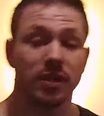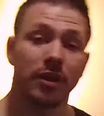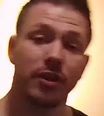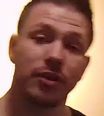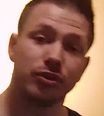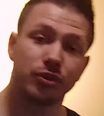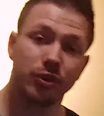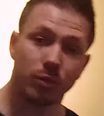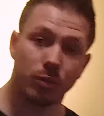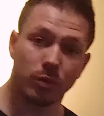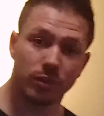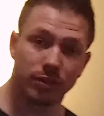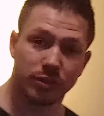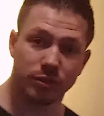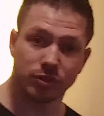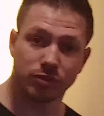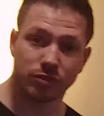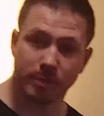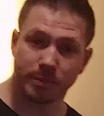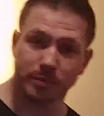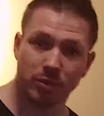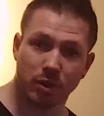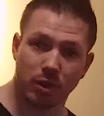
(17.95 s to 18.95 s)
I'm going to show you what the
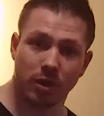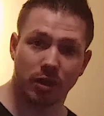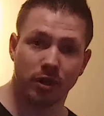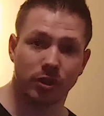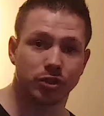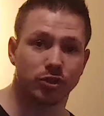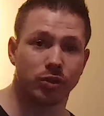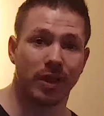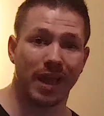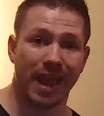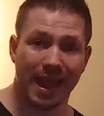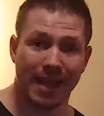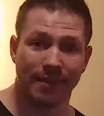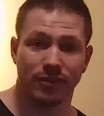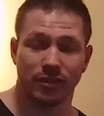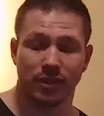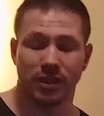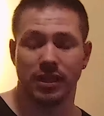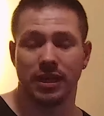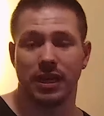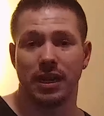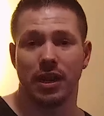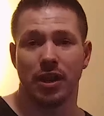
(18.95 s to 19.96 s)
strips are. I'm going to show you
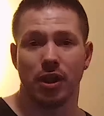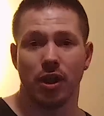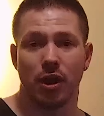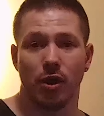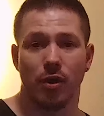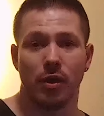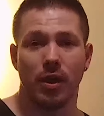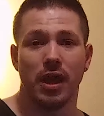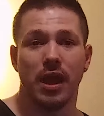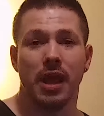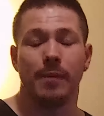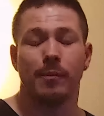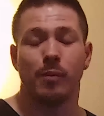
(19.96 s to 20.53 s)
everything you need to know.